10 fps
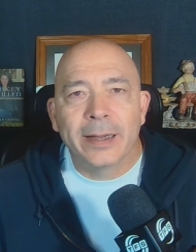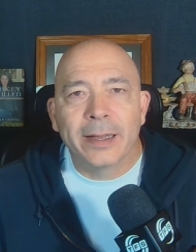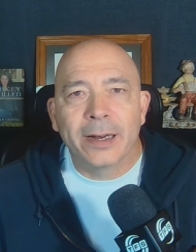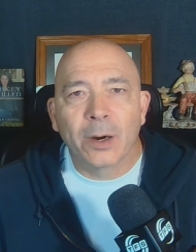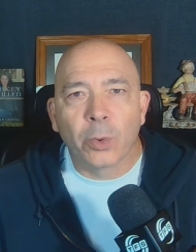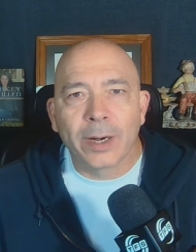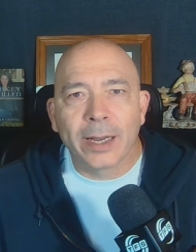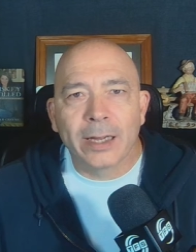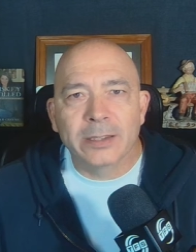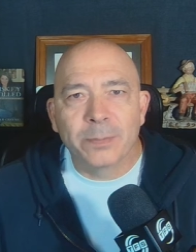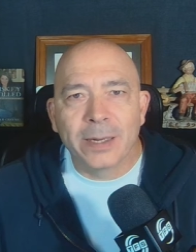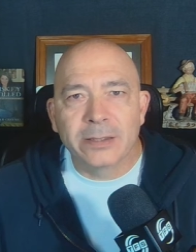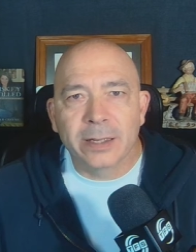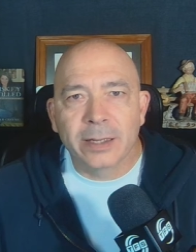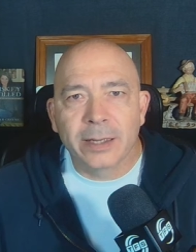And our workouts
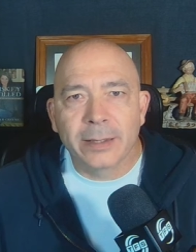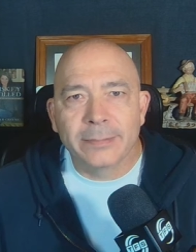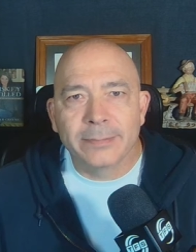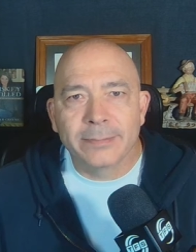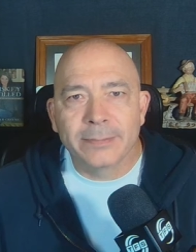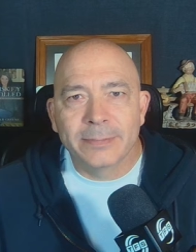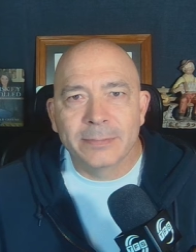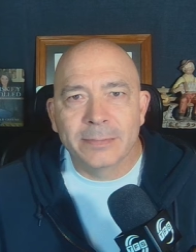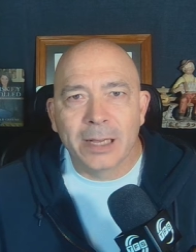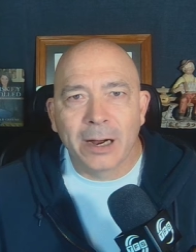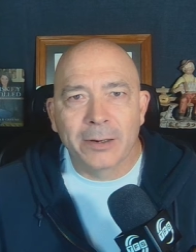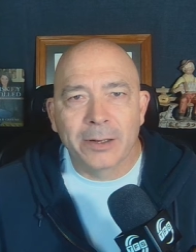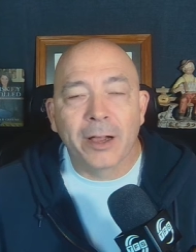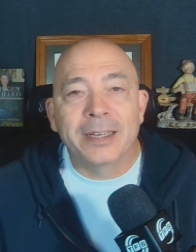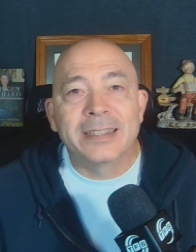basically are
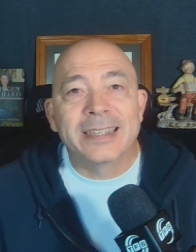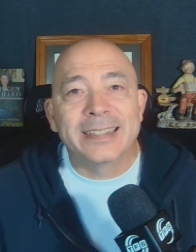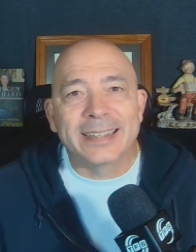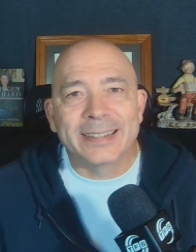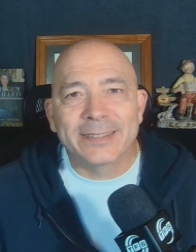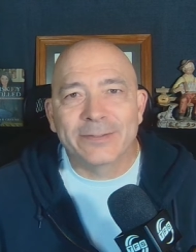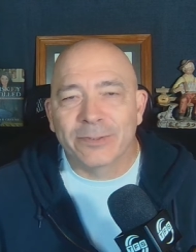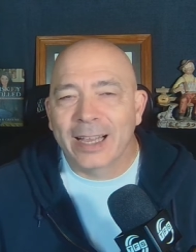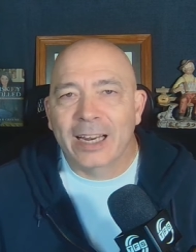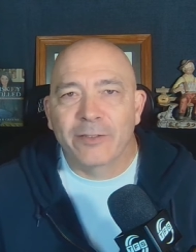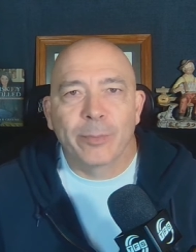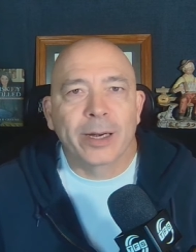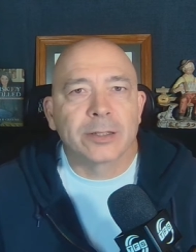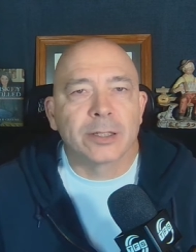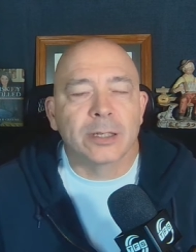non existent, for lack of a
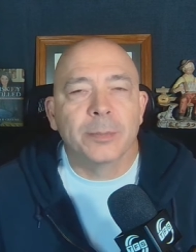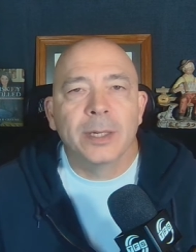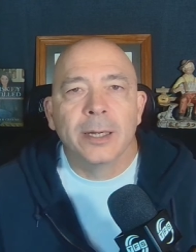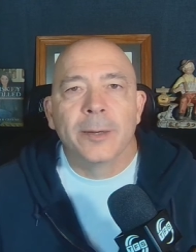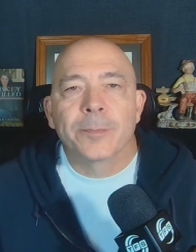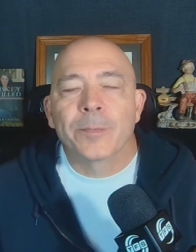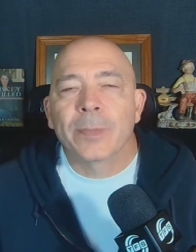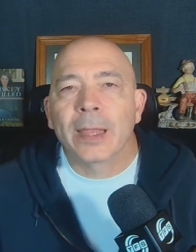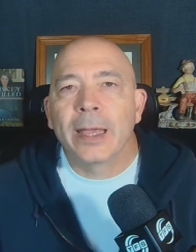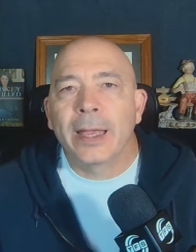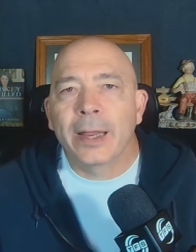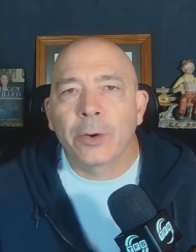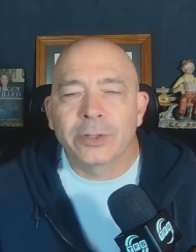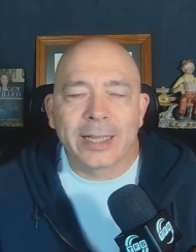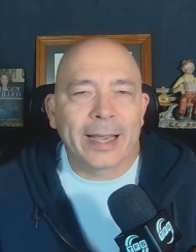better term and
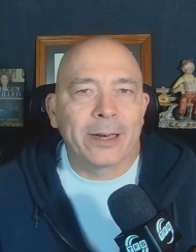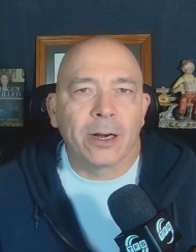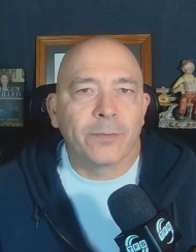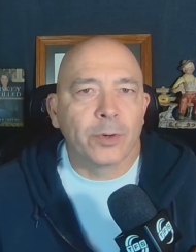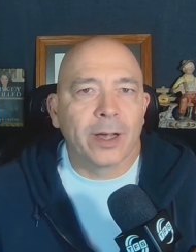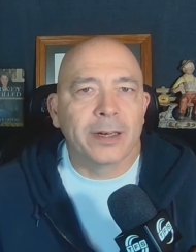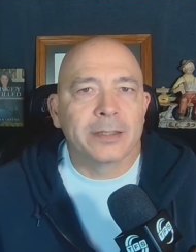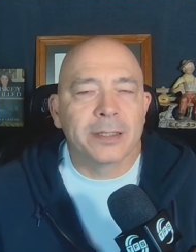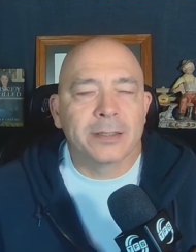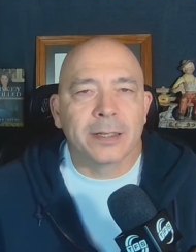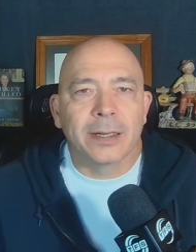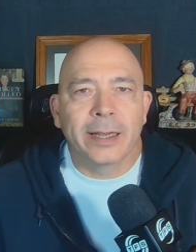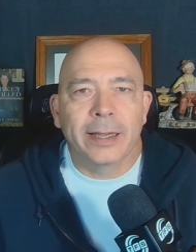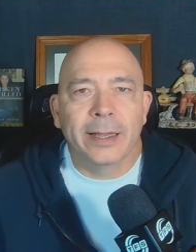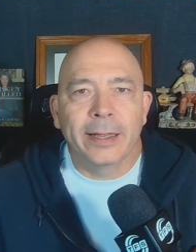or slacking off or non-existent
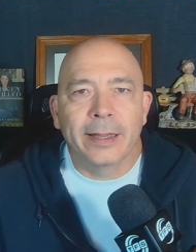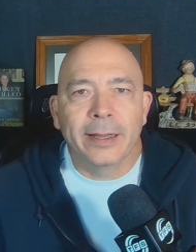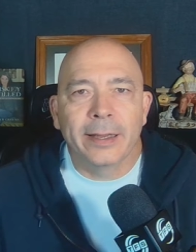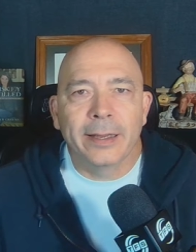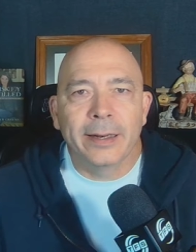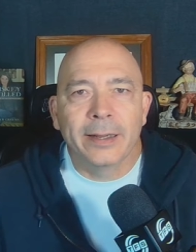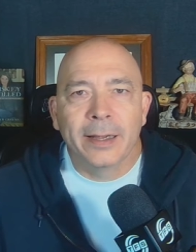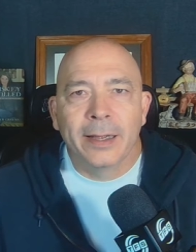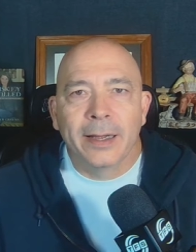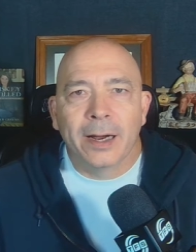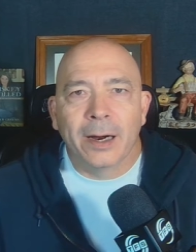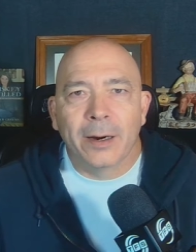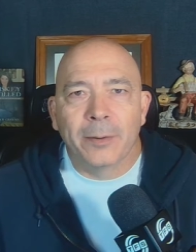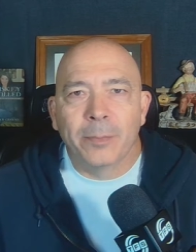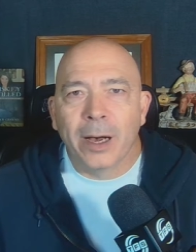and
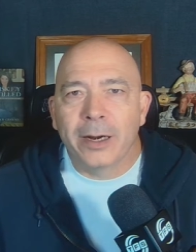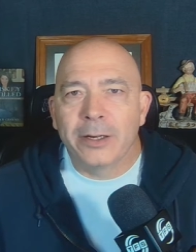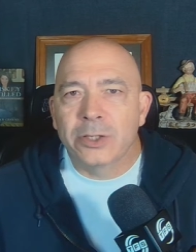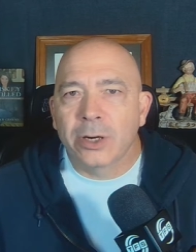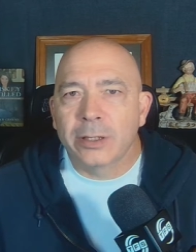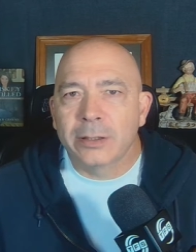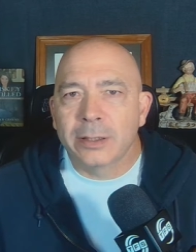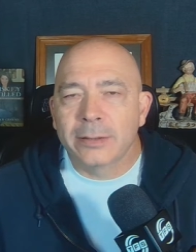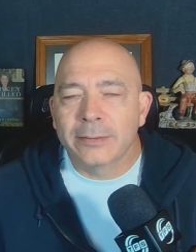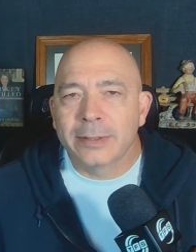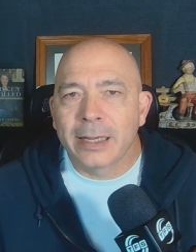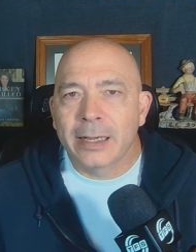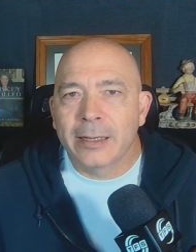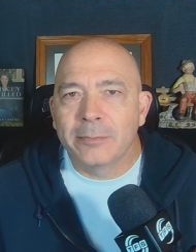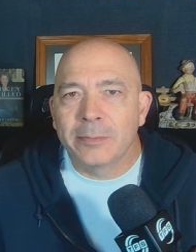our bodies start
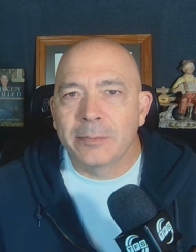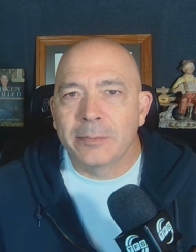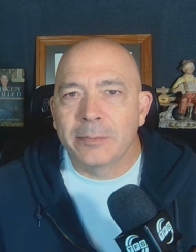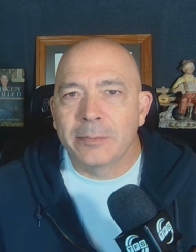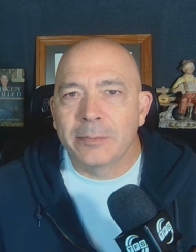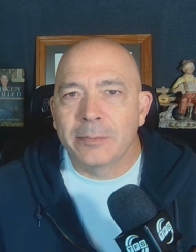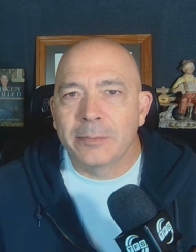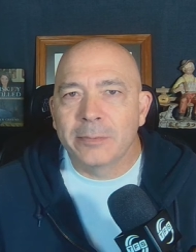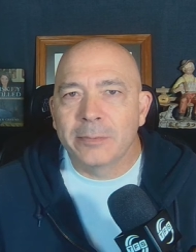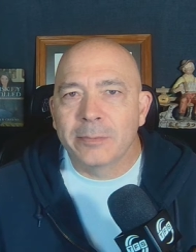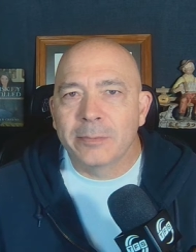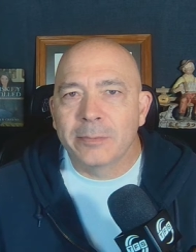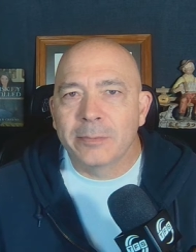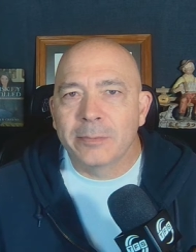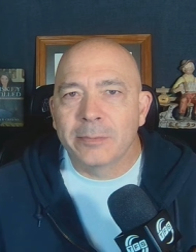um, not being as
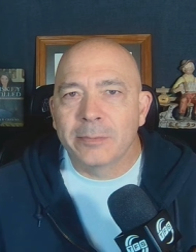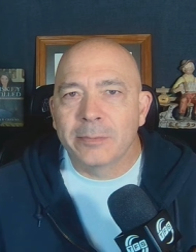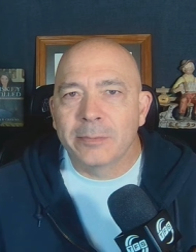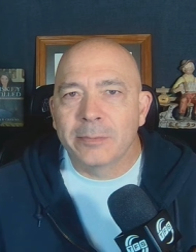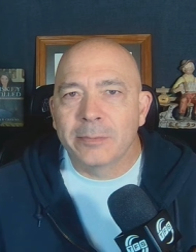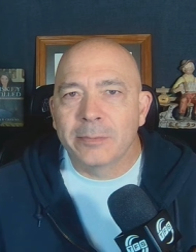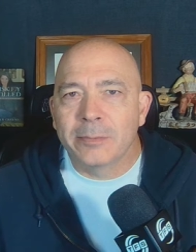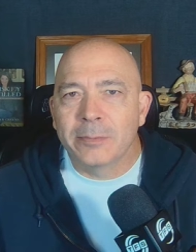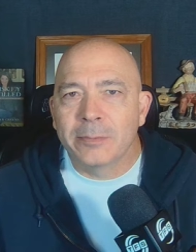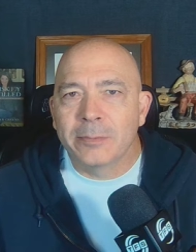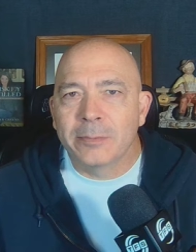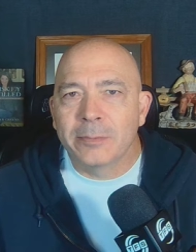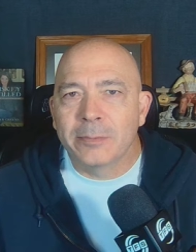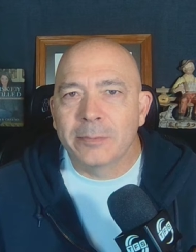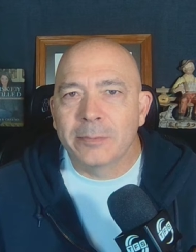healthy as they should
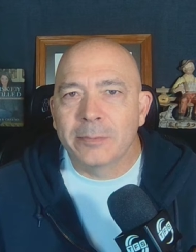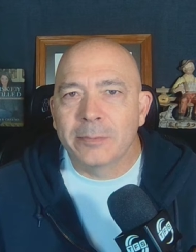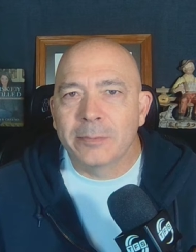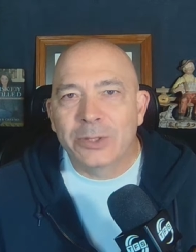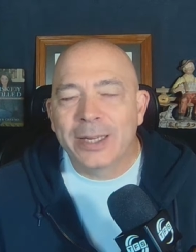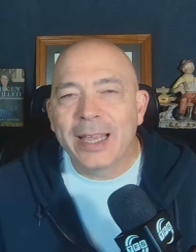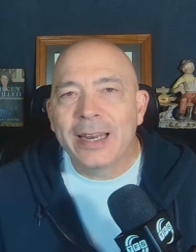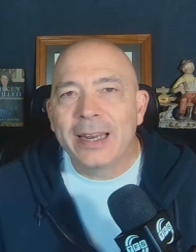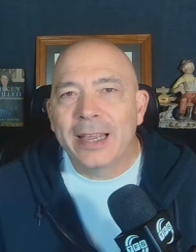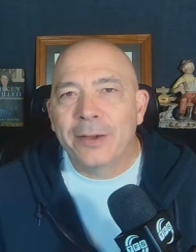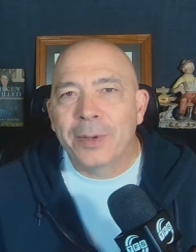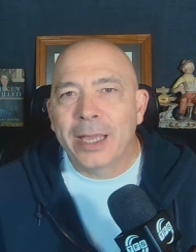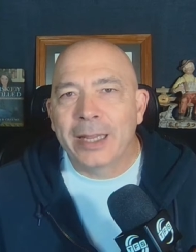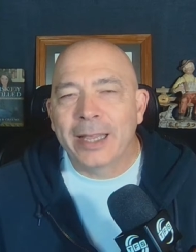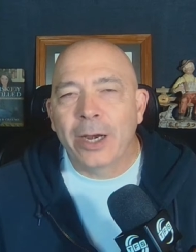okay so then we
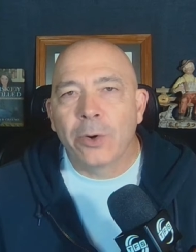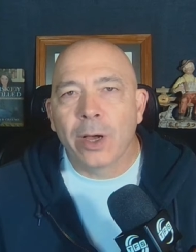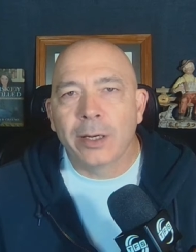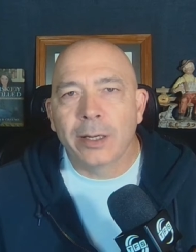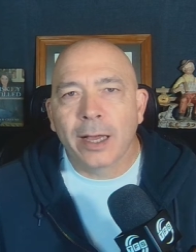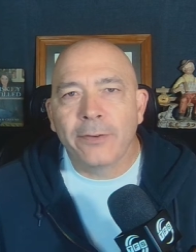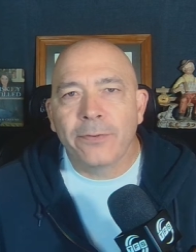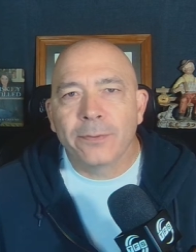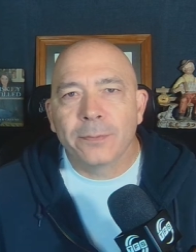get later on in life